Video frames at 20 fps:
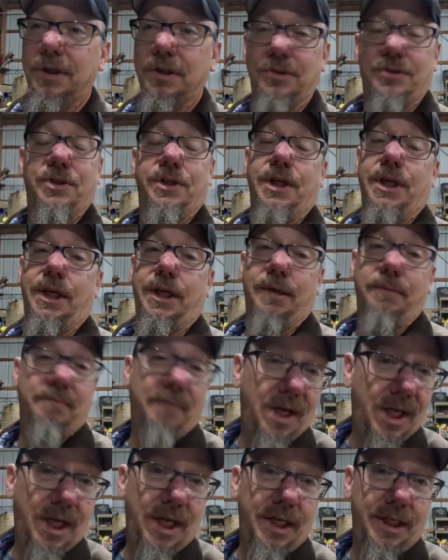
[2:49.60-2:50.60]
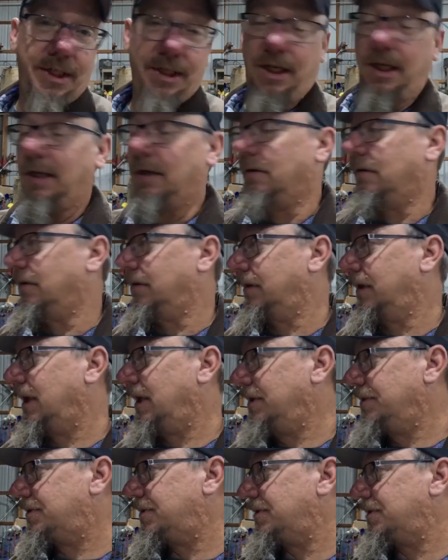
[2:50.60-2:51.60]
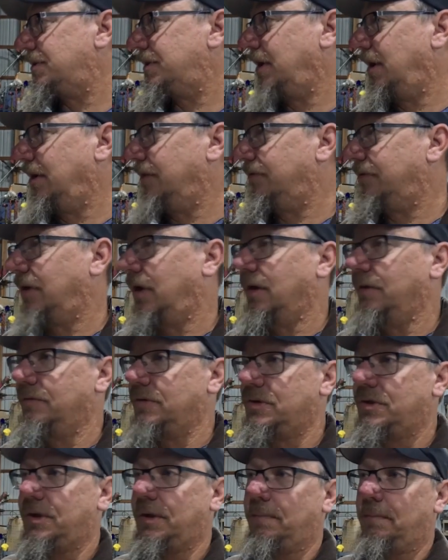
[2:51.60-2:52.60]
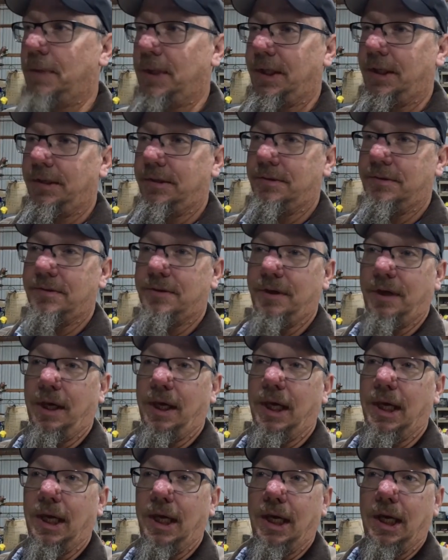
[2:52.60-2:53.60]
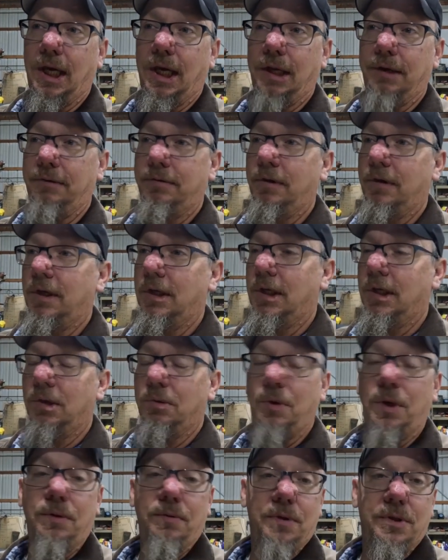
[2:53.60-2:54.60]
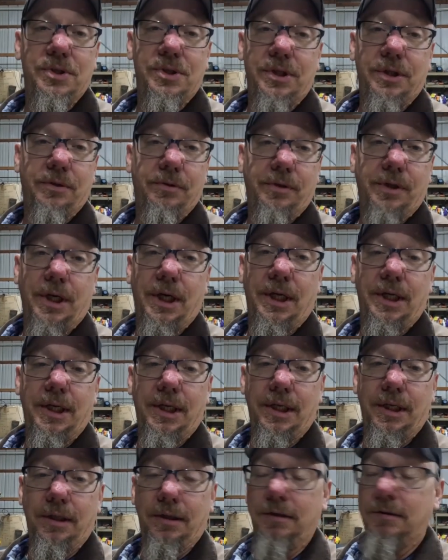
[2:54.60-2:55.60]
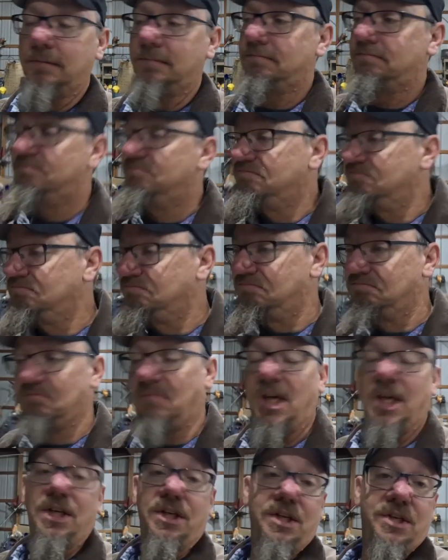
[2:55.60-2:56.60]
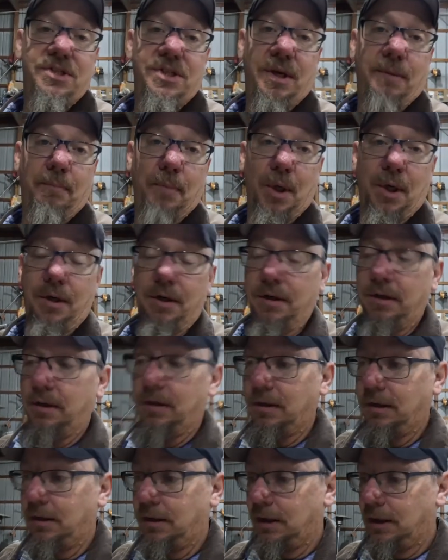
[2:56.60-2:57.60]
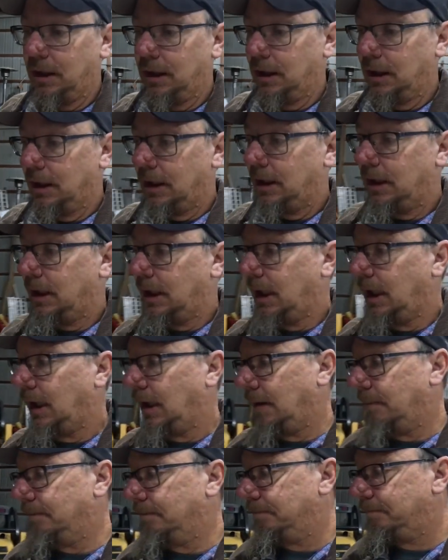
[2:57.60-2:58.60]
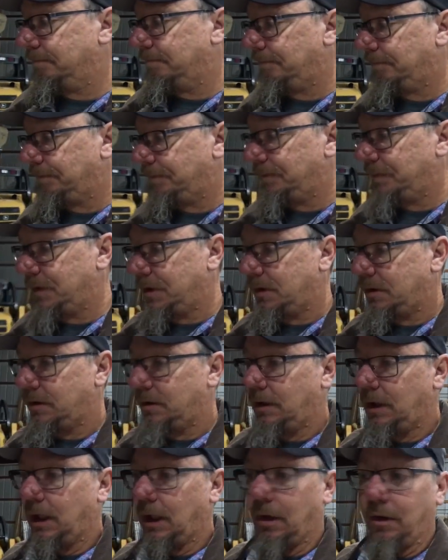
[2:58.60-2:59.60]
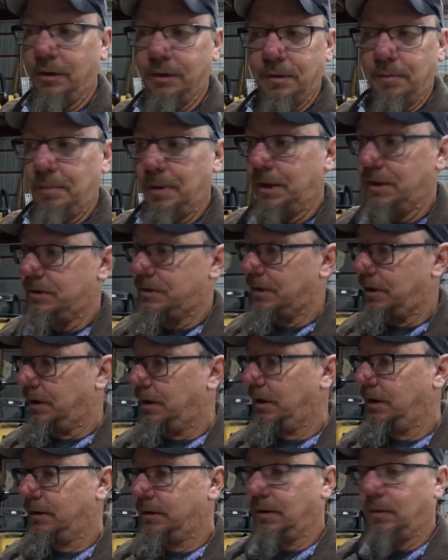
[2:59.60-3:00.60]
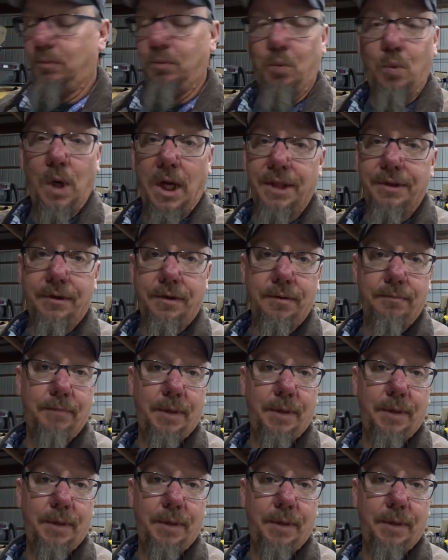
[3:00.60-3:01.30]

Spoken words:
there slinging mud and all kinds of stuff, harvesting beans, and we were still cutting in December. It all depends on the weather,